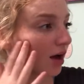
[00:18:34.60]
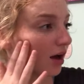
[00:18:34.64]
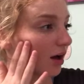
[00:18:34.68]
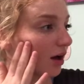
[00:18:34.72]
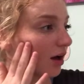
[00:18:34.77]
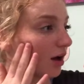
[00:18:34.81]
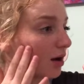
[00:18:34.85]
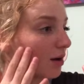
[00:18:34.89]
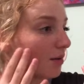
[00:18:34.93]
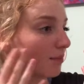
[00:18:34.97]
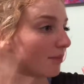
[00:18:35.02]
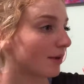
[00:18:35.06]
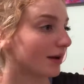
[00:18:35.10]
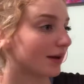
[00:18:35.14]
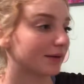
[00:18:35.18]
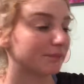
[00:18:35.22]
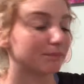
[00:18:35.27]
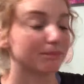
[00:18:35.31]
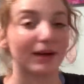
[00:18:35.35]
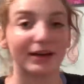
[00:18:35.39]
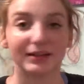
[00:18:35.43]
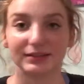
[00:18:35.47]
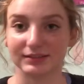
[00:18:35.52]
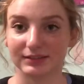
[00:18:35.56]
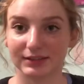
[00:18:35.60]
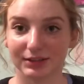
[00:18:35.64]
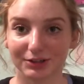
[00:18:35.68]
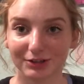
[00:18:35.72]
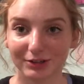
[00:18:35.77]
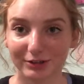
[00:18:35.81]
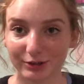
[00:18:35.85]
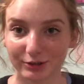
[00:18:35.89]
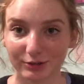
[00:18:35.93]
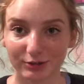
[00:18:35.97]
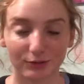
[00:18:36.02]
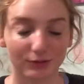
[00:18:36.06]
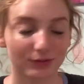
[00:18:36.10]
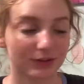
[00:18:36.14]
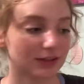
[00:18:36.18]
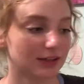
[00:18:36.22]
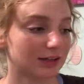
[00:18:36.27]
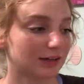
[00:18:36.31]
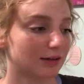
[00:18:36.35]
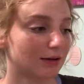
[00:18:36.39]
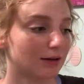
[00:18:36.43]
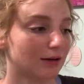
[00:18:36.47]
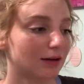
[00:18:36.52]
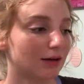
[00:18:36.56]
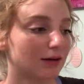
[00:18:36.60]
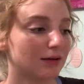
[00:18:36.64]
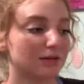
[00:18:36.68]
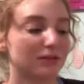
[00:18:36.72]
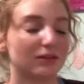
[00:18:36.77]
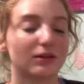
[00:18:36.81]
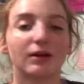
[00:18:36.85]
My mascara looks really good.